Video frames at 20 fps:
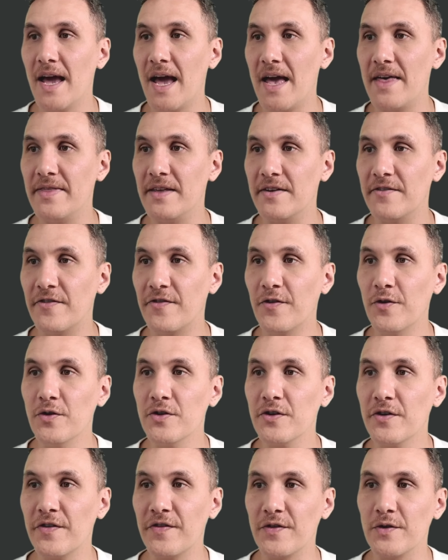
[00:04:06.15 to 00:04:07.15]
And then for
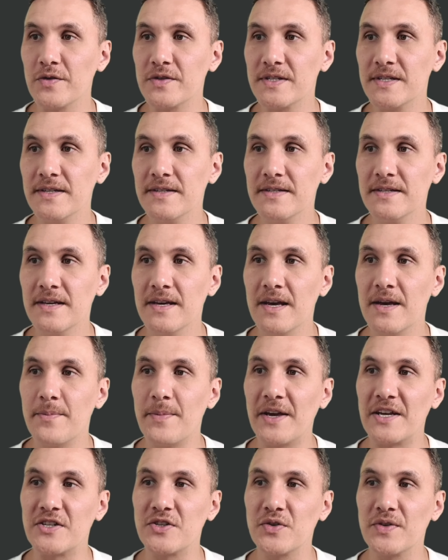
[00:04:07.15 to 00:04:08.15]
your filters,
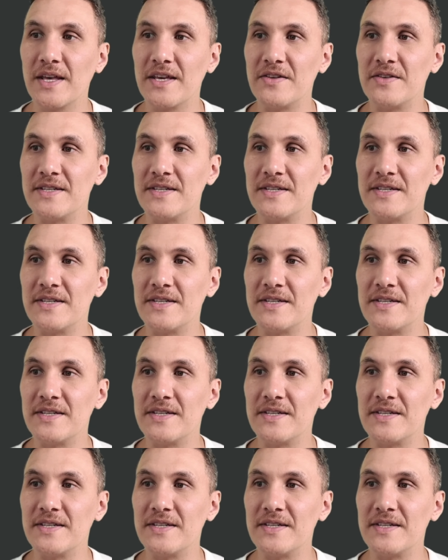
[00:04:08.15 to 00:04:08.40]
make sure that